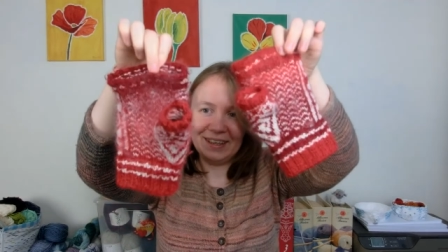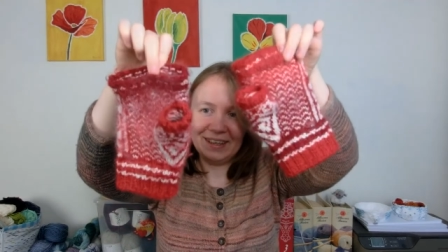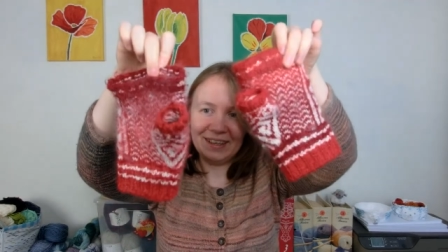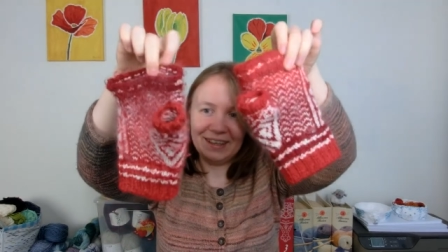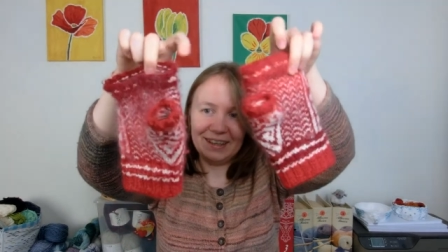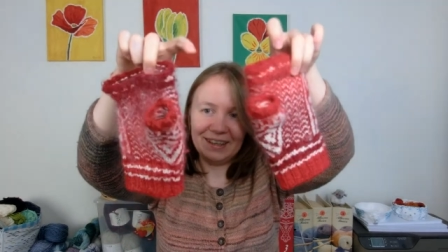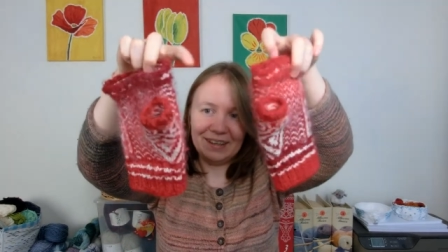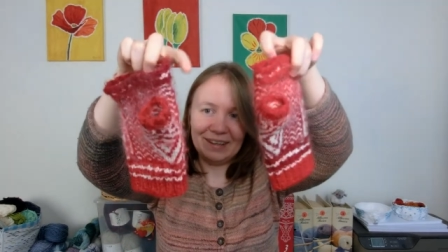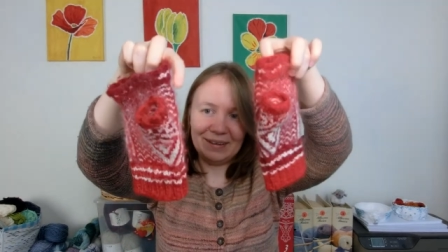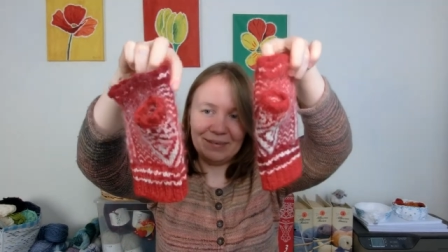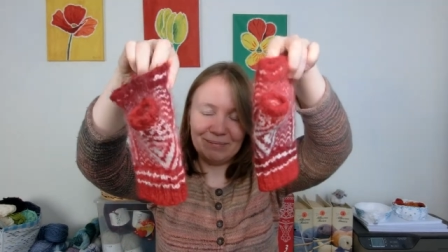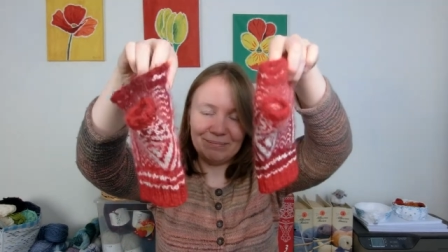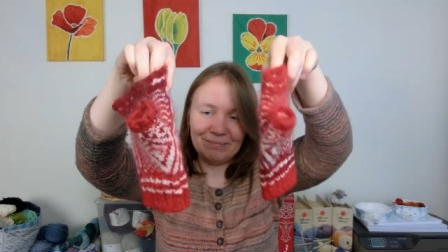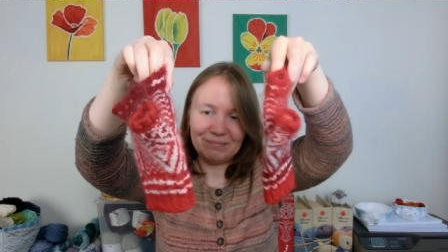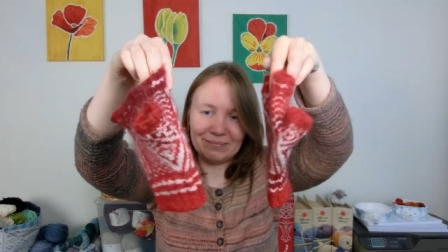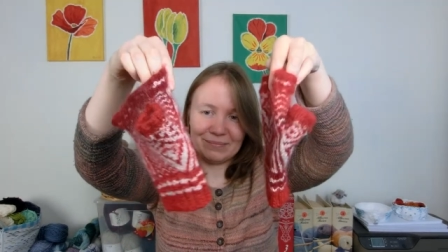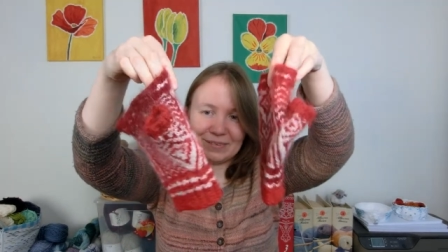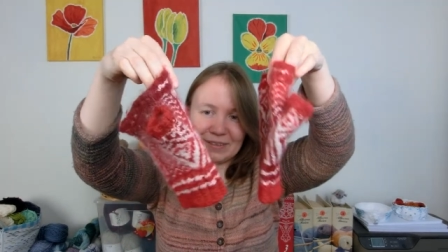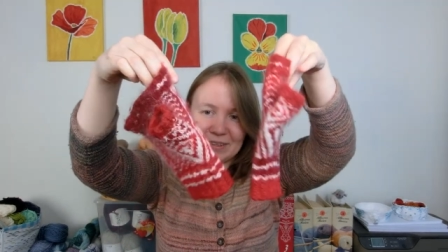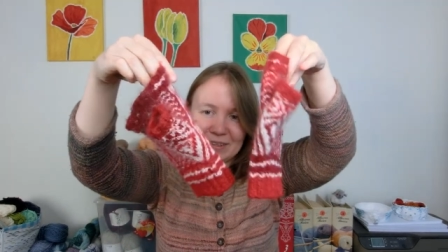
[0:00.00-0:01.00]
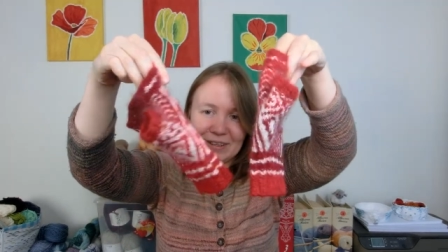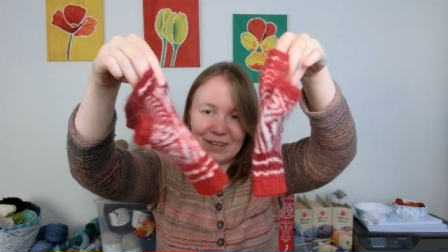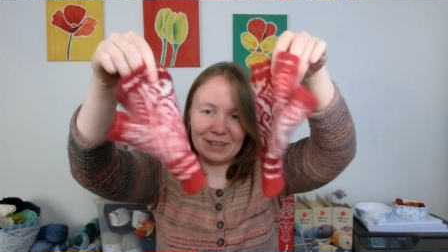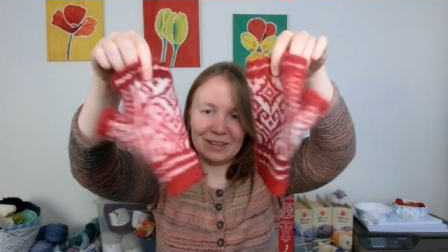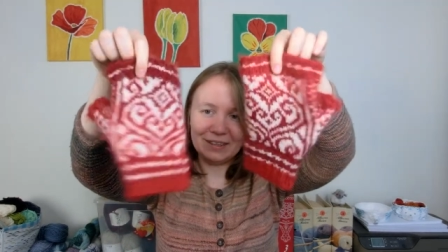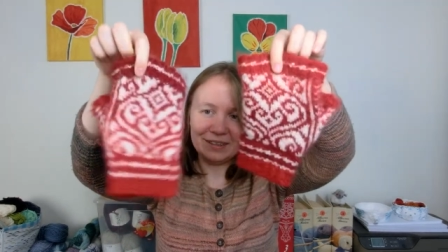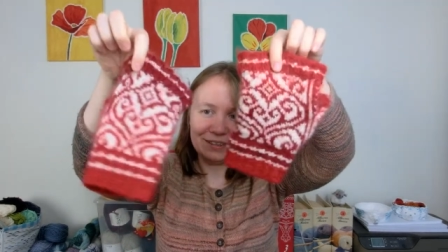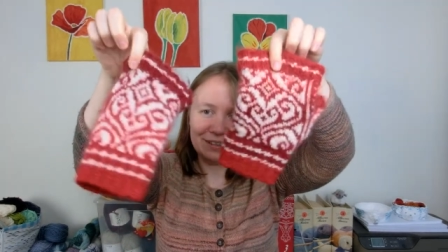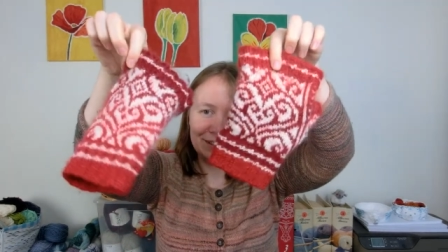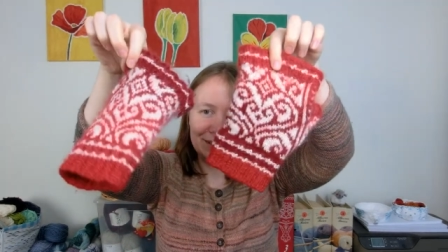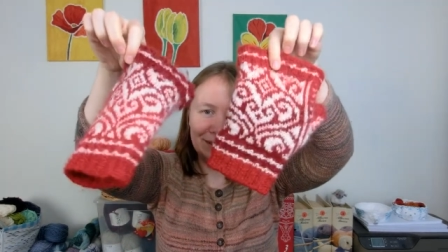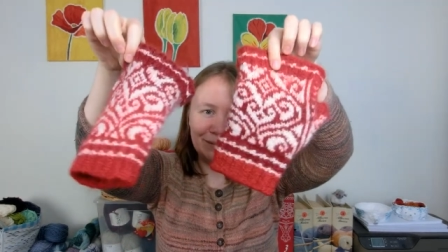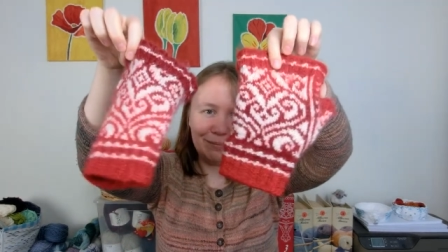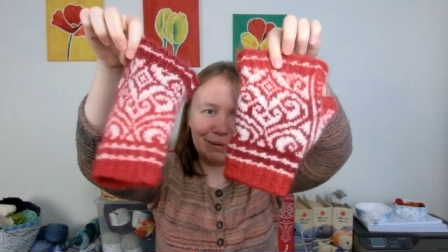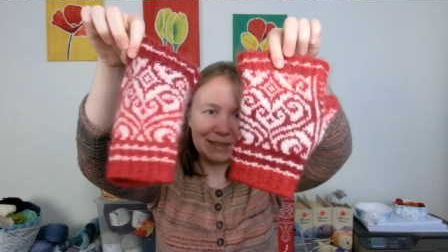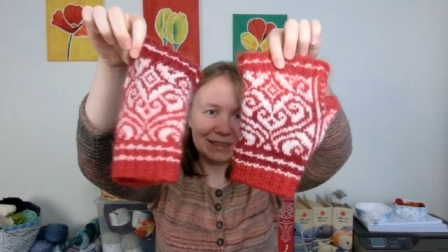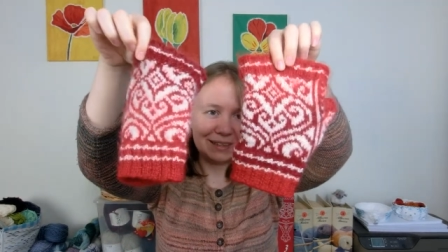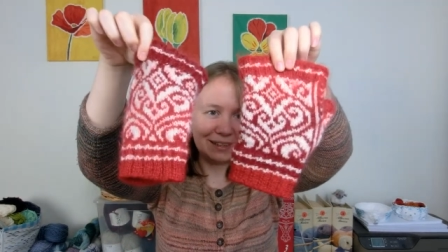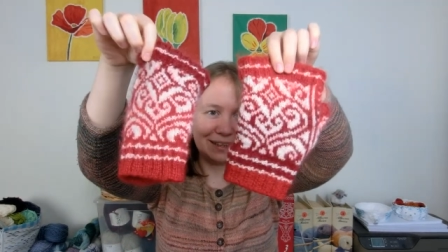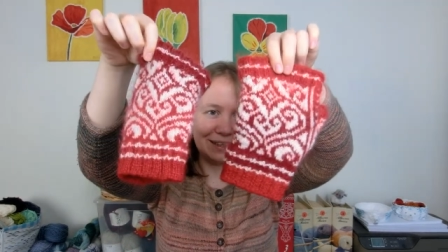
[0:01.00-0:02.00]
Um, the, the
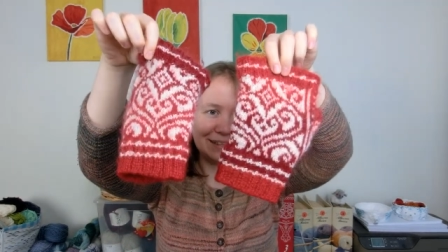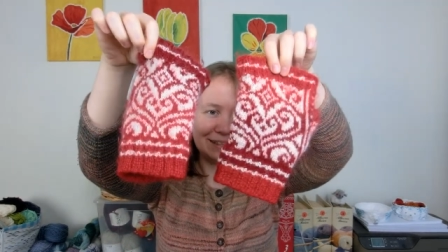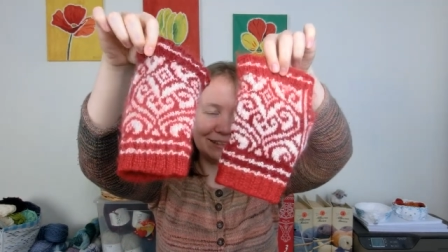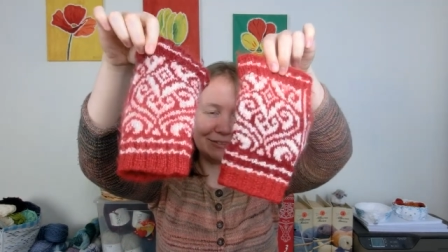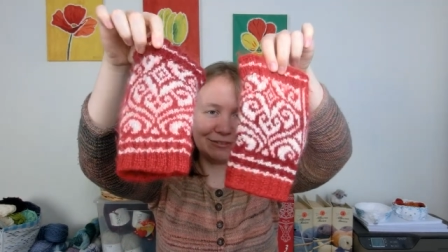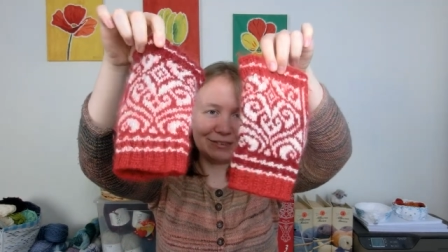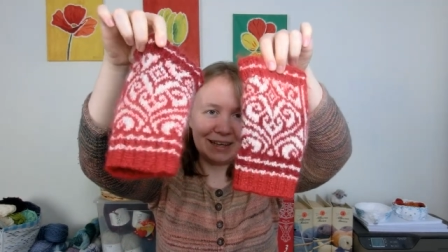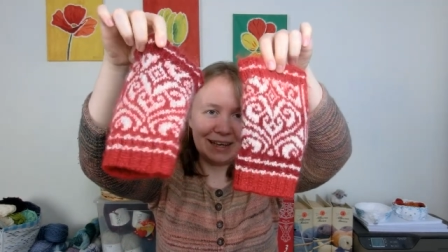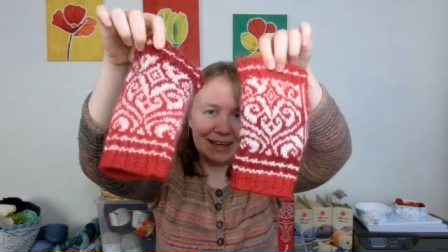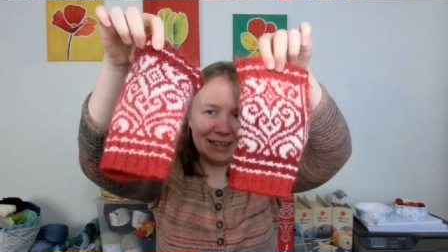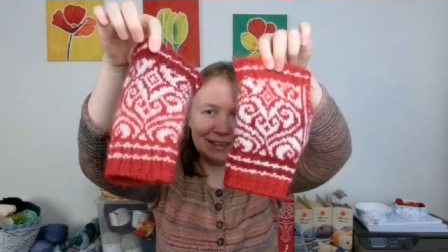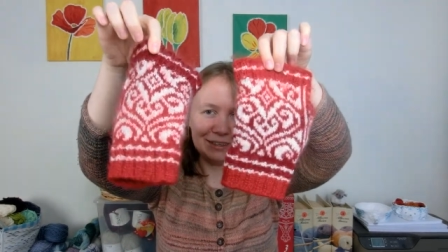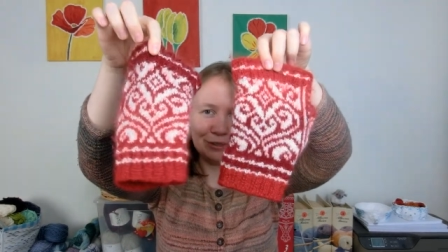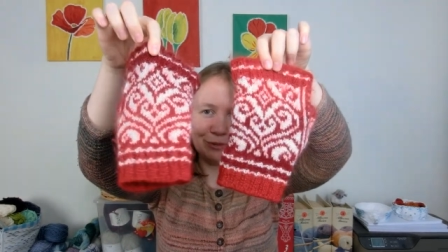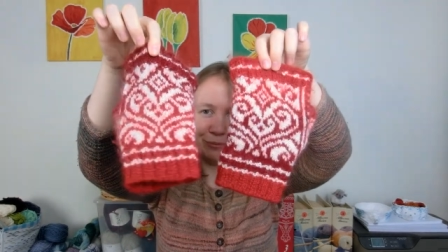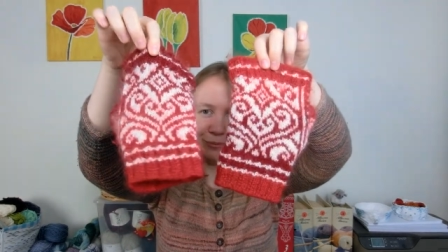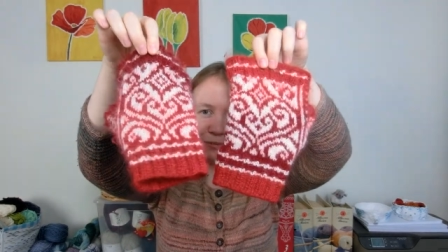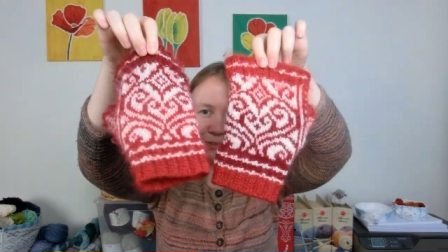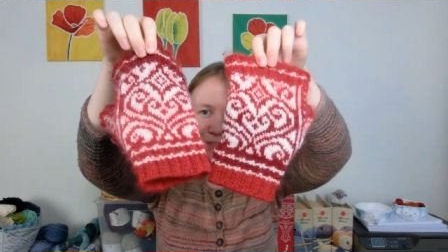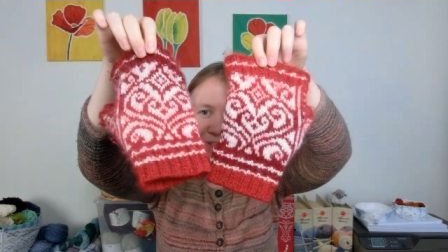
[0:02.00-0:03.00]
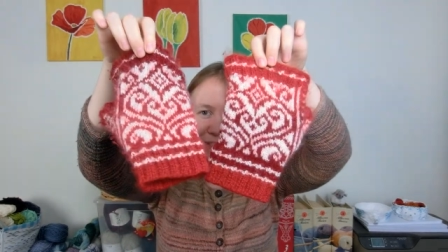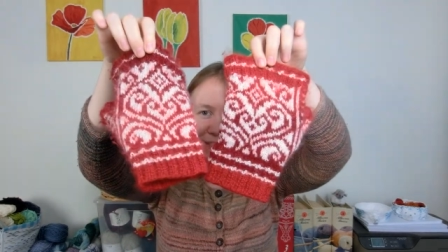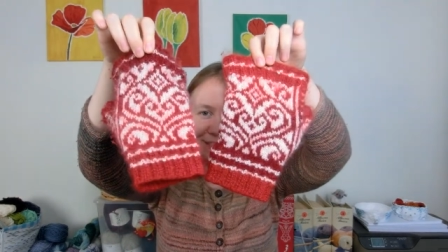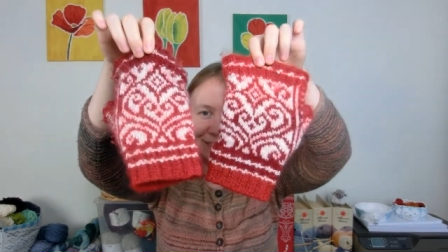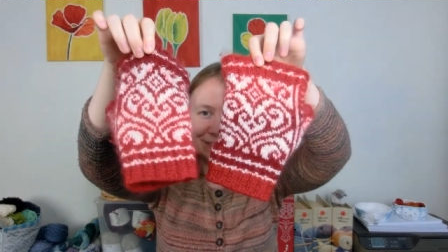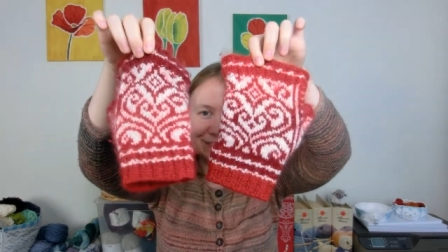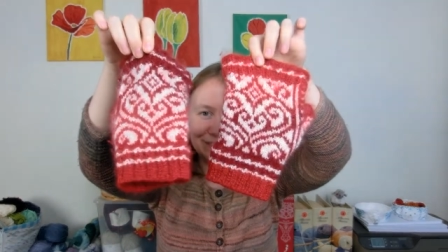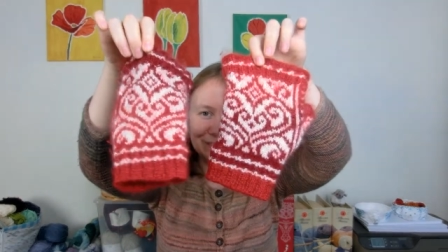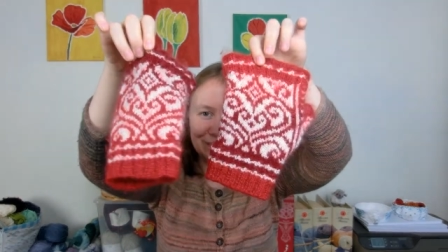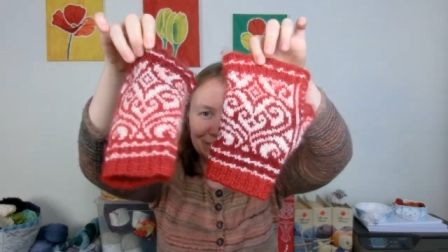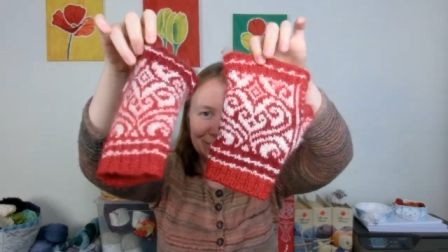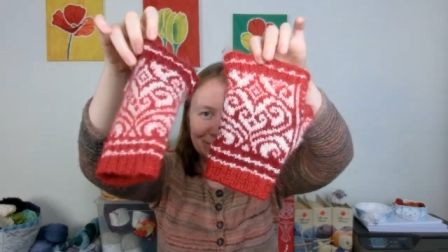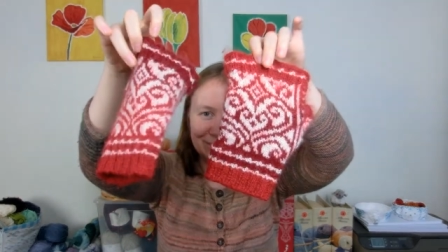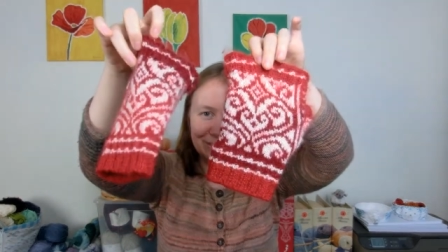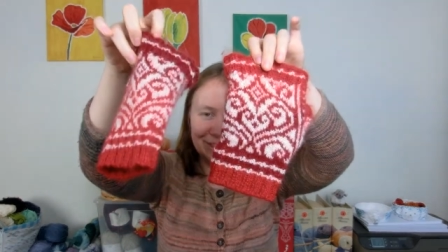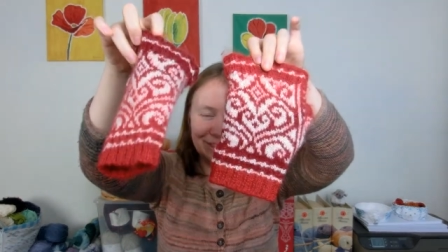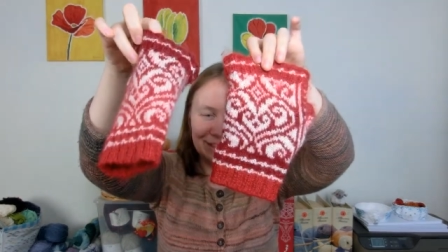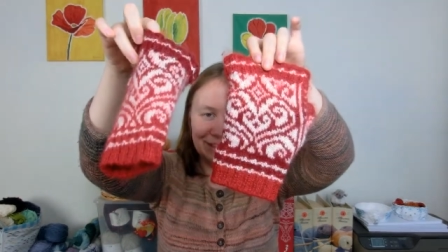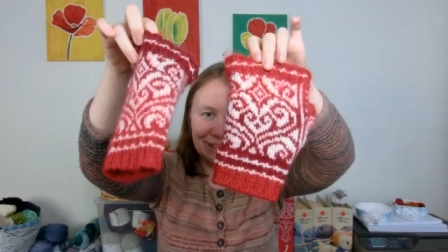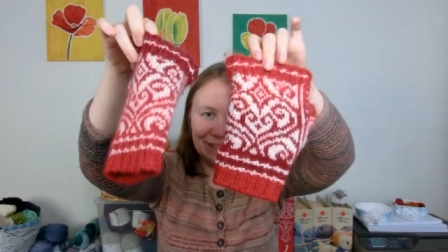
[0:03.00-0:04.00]
backside of the hand obviously does not,
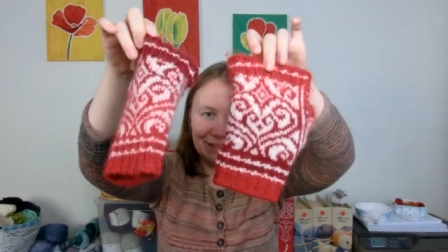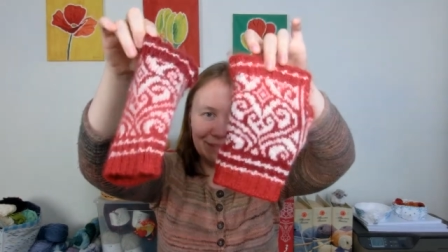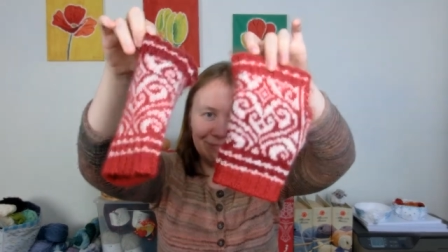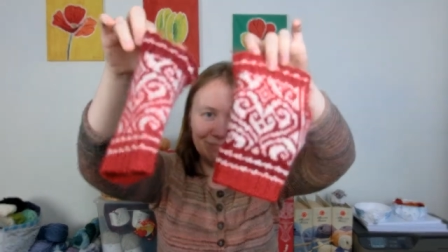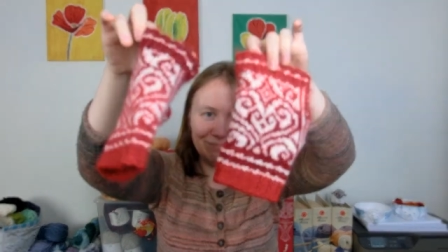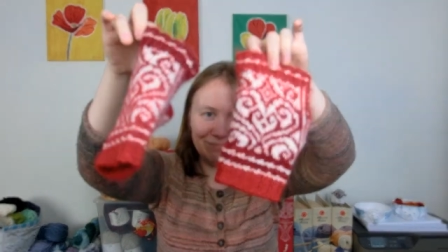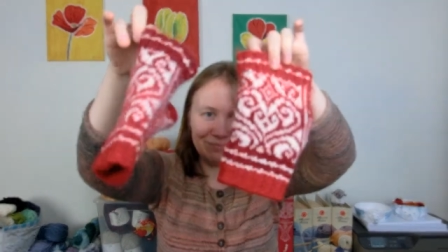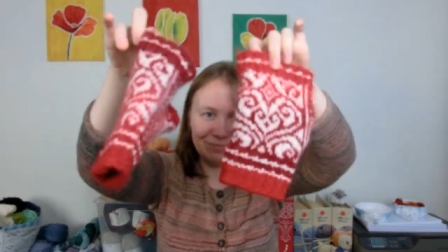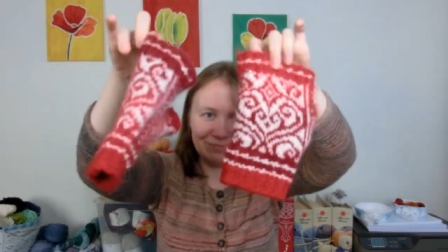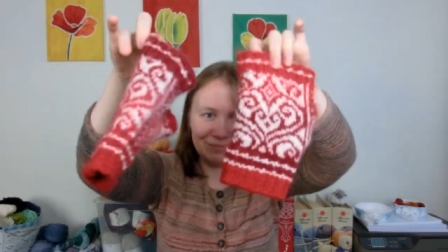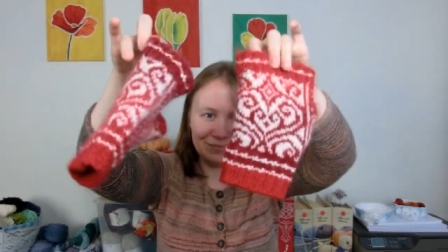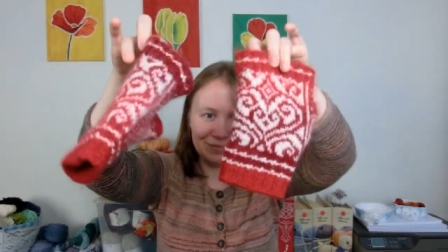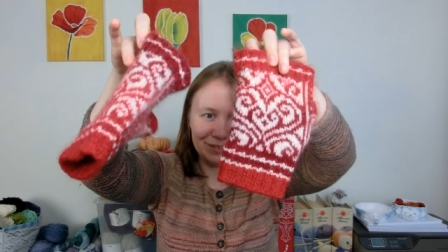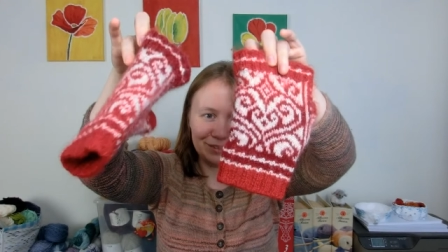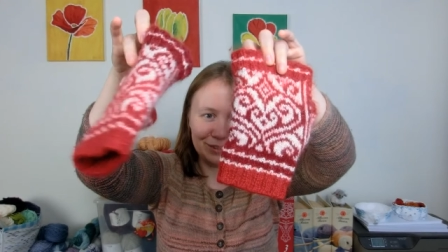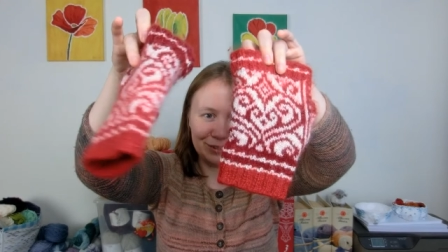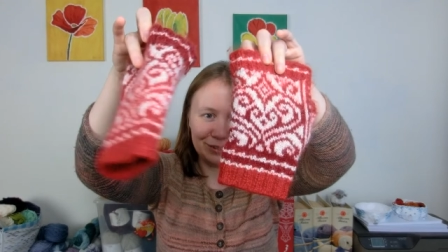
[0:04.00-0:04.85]
um, you